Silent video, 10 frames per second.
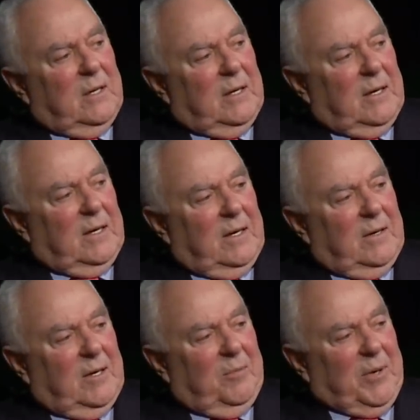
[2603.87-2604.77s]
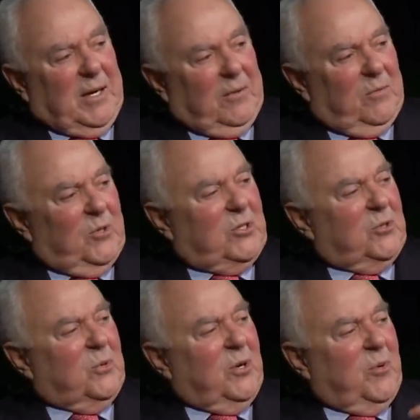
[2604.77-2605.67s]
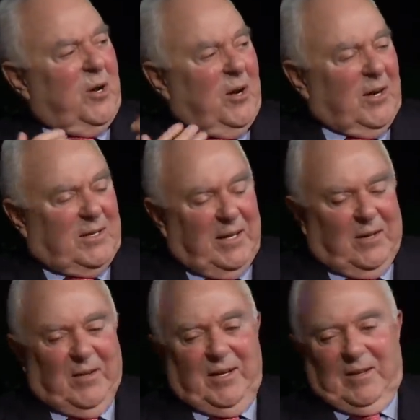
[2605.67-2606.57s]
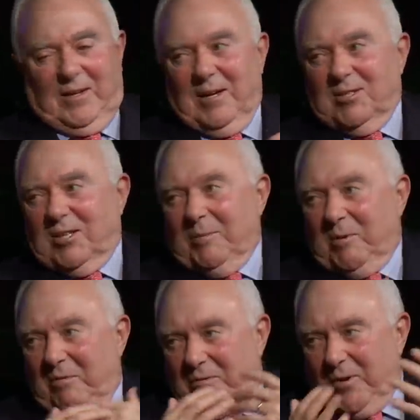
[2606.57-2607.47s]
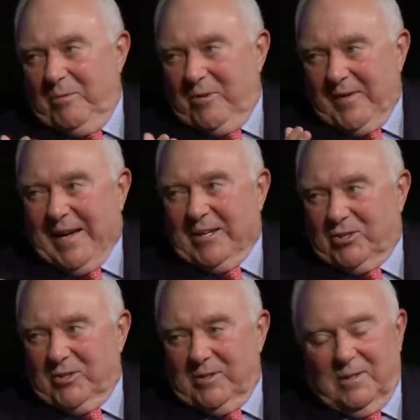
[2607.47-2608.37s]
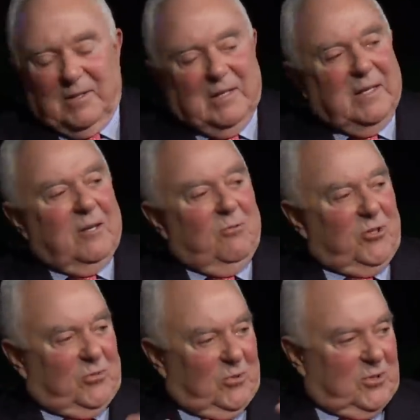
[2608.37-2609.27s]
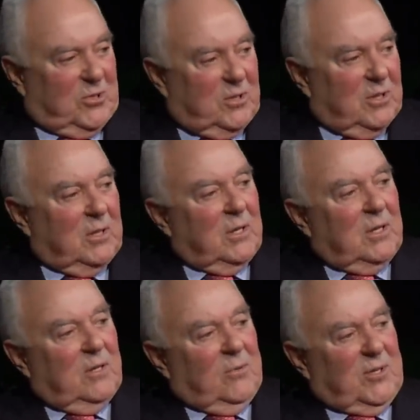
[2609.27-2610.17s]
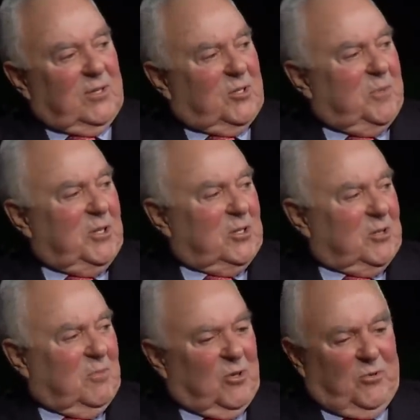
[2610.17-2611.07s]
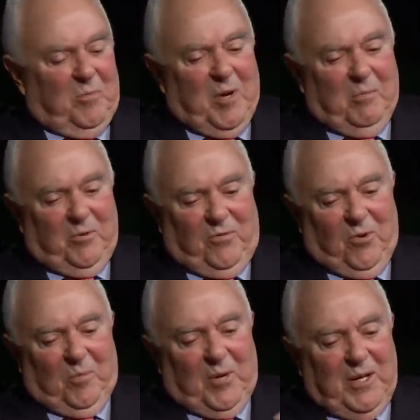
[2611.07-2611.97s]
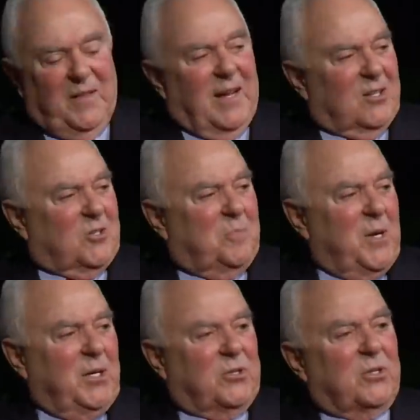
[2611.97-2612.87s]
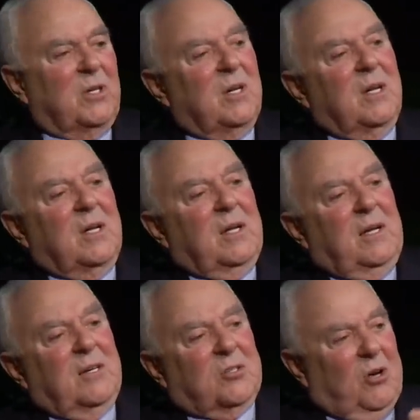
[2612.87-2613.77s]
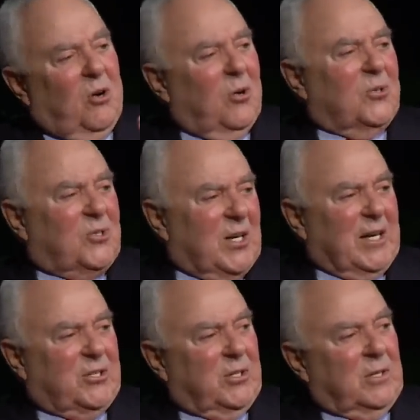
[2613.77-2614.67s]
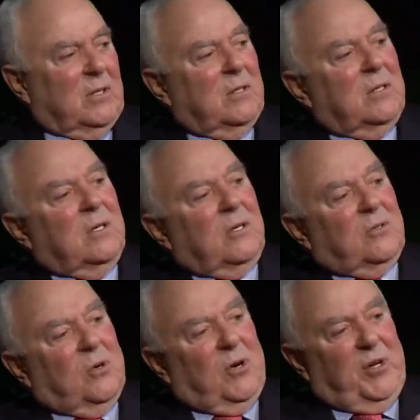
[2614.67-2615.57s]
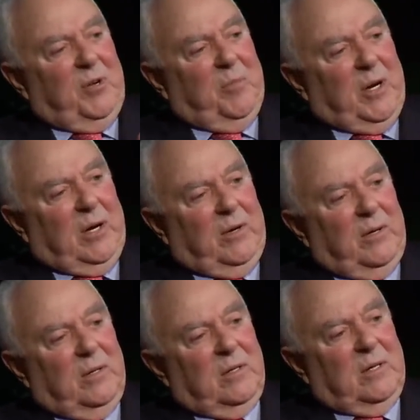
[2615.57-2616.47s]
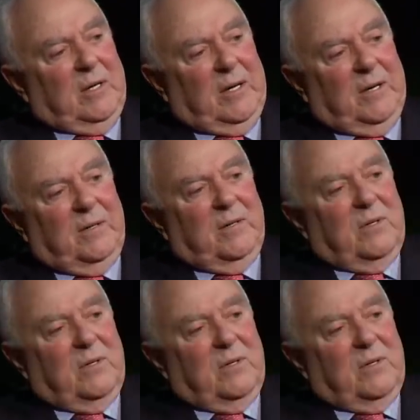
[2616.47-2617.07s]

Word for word: uh, about, which is where he articulated the concept of affirmative action, which was what the speech is most remembered for. But in that speech is a whole section talking about, uh,